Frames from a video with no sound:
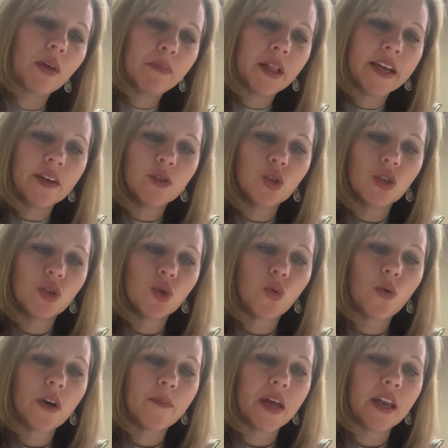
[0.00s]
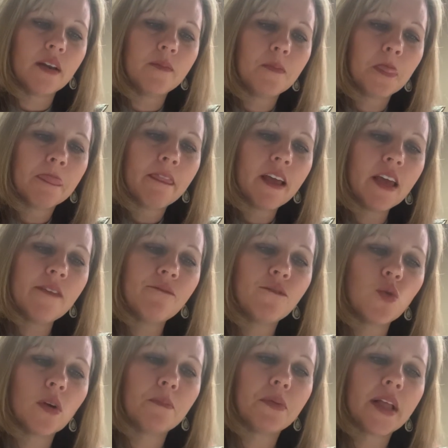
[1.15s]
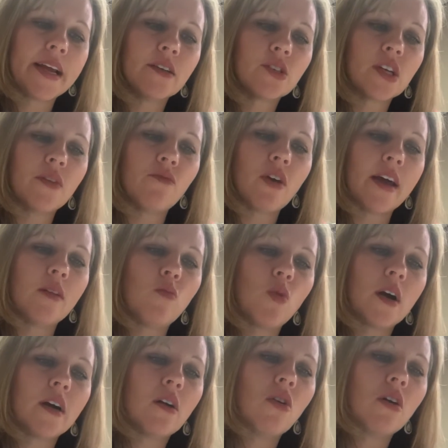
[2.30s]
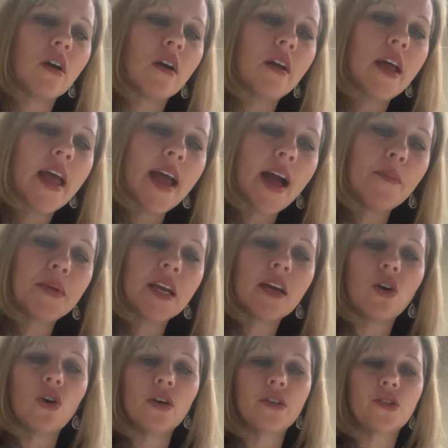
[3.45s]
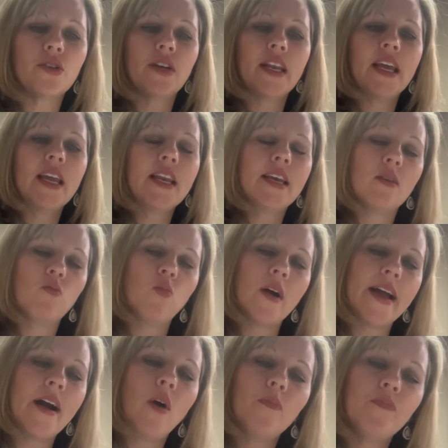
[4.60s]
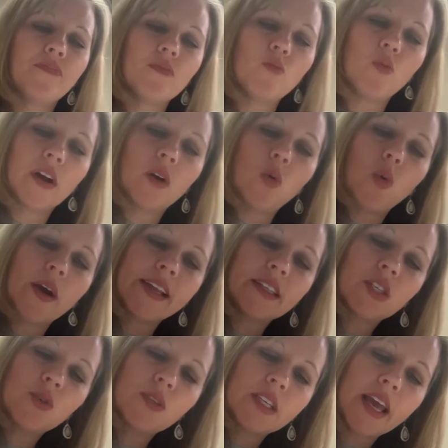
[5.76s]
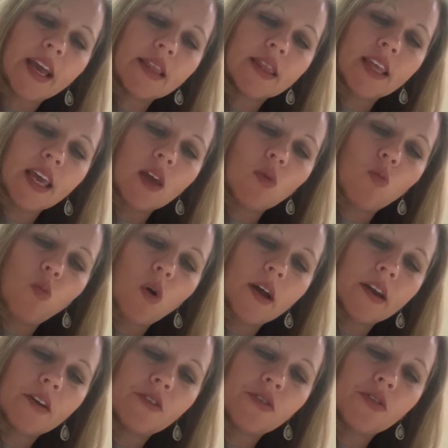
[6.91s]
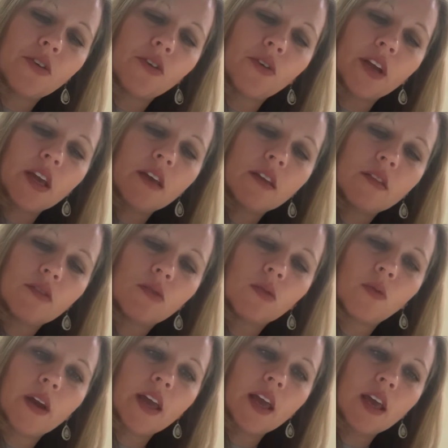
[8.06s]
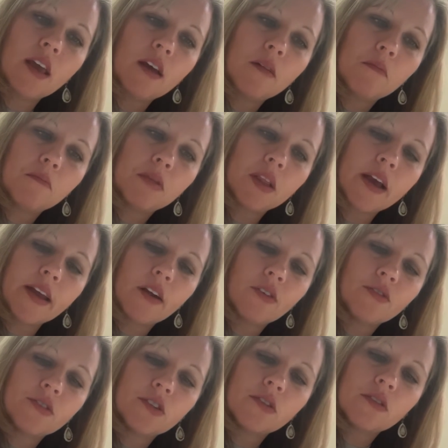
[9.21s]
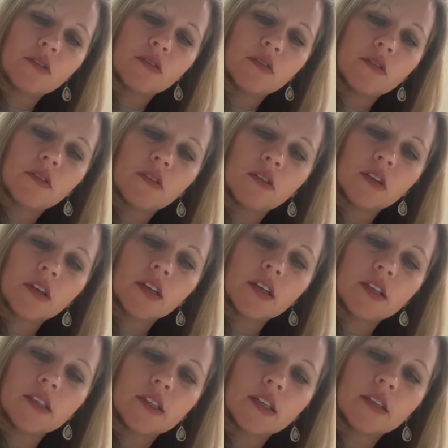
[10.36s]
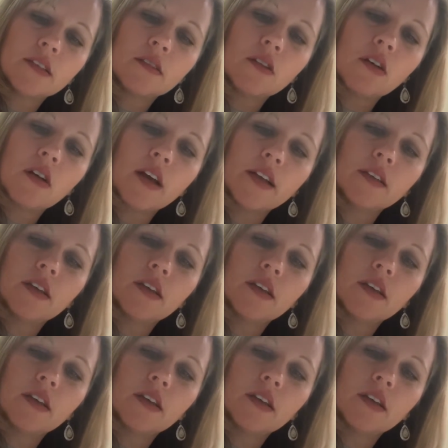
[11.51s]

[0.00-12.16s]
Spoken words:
players to the tournament. If 4 players can ride in one car, how many cars are needed? Well, we're going to take the 133 players. Goodness, that's a lot.